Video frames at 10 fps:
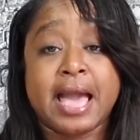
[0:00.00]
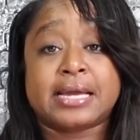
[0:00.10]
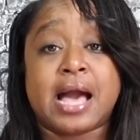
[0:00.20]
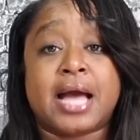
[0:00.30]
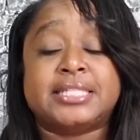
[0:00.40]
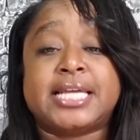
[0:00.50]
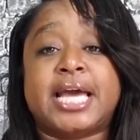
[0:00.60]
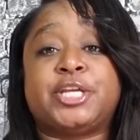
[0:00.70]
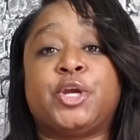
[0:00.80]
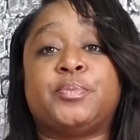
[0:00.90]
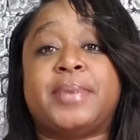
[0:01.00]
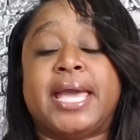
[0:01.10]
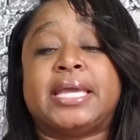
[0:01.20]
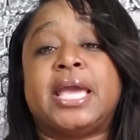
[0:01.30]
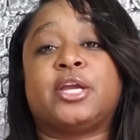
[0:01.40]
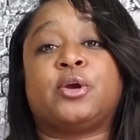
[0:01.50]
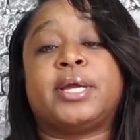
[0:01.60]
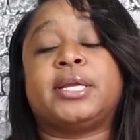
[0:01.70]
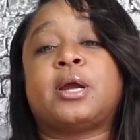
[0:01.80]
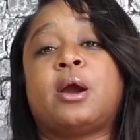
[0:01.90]
contact your bank and
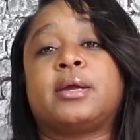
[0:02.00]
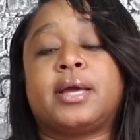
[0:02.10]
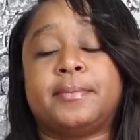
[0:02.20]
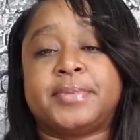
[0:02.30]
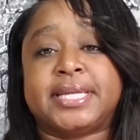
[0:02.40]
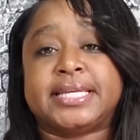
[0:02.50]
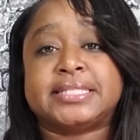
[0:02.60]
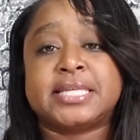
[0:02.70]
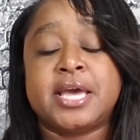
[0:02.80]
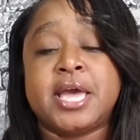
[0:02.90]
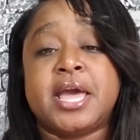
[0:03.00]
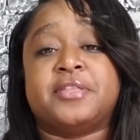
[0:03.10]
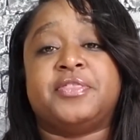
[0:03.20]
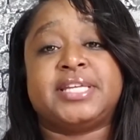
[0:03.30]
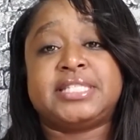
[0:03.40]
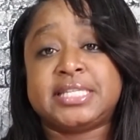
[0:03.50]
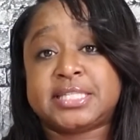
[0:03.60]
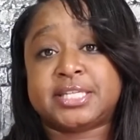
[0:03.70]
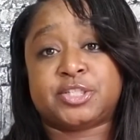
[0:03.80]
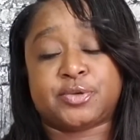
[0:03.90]
credit card companies. This is
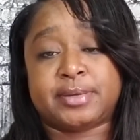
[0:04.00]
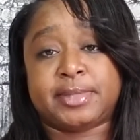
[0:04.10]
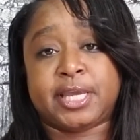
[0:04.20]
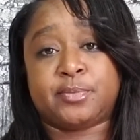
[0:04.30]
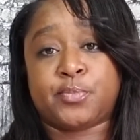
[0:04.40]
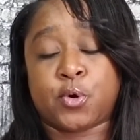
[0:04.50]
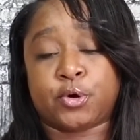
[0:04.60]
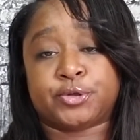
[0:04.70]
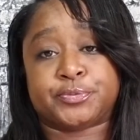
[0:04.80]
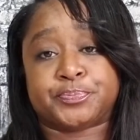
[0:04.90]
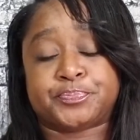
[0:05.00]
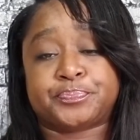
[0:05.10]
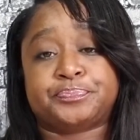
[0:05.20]
extremely important.